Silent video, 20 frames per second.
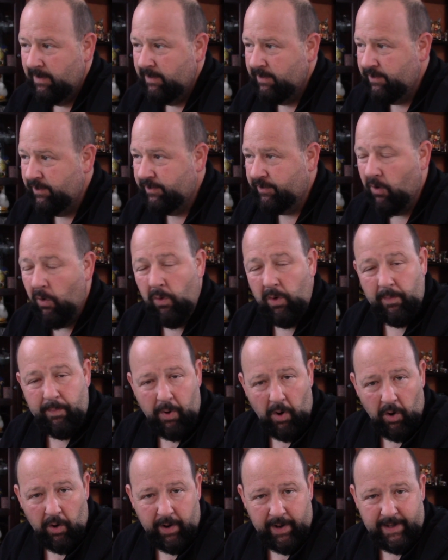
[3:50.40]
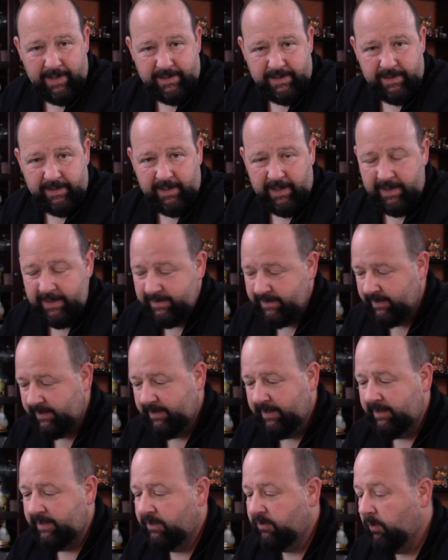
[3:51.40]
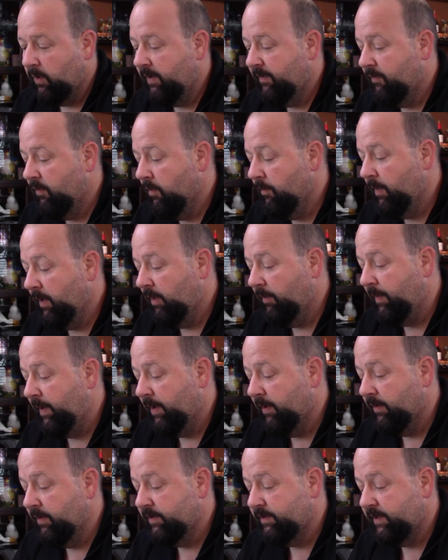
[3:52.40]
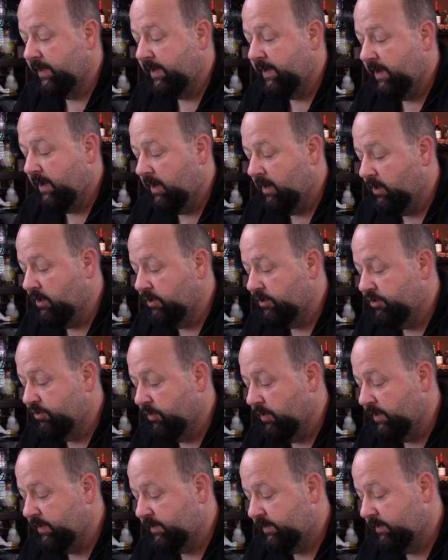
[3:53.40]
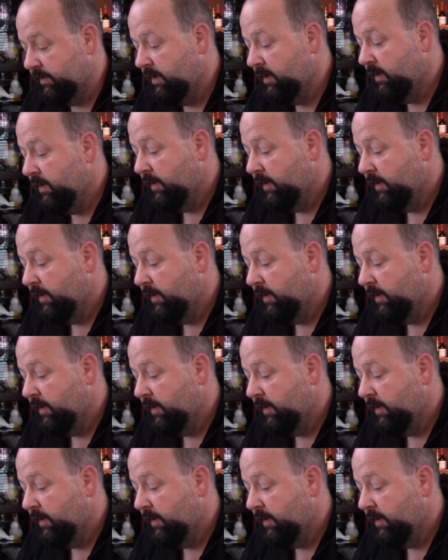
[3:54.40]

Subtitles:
just going to parties and things, I think the 24mm is a good choice.